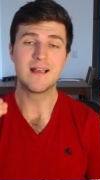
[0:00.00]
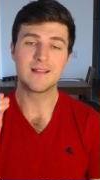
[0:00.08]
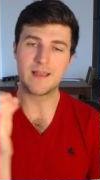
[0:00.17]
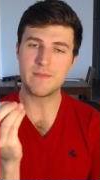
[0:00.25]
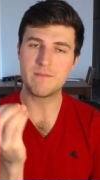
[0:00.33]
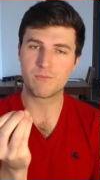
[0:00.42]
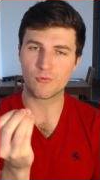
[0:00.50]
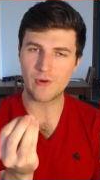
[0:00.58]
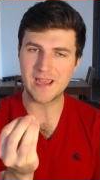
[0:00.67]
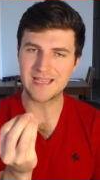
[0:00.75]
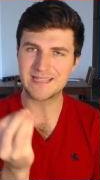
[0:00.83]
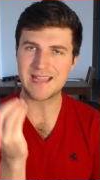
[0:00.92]
let me
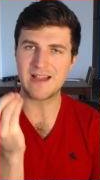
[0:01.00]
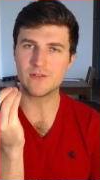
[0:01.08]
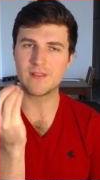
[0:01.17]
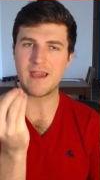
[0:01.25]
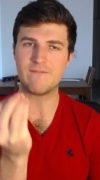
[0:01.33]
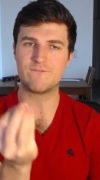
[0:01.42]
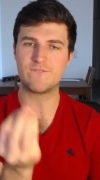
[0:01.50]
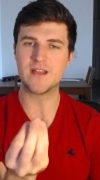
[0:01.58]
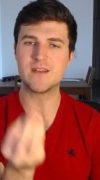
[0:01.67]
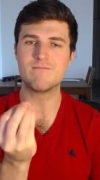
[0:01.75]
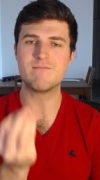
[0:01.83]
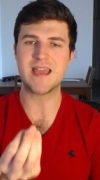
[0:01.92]
break it down to that
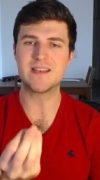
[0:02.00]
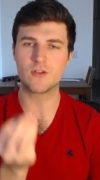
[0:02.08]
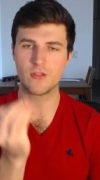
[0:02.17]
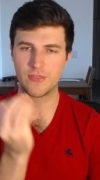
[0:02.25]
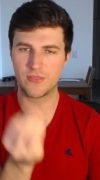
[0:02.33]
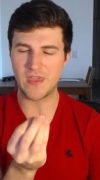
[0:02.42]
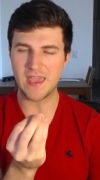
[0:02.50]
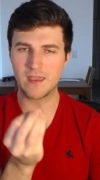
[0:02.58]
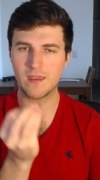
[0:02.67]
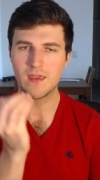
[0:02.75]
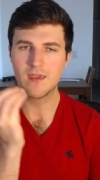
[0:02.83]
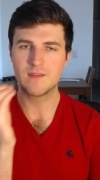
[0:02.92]
fundamental
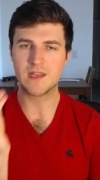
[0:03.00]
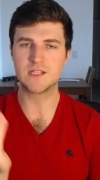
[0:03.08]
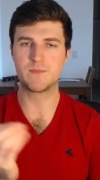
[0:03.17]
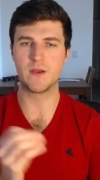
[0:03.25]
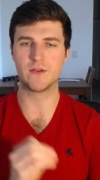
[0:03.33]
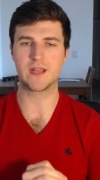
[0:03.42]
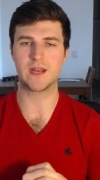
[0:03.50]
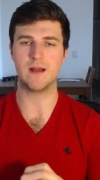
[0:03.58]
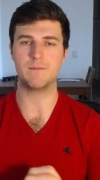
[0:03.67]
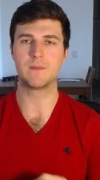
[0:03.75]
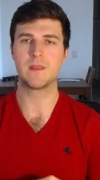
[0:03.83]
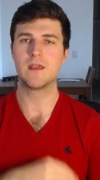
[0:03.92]
thing that is building it up?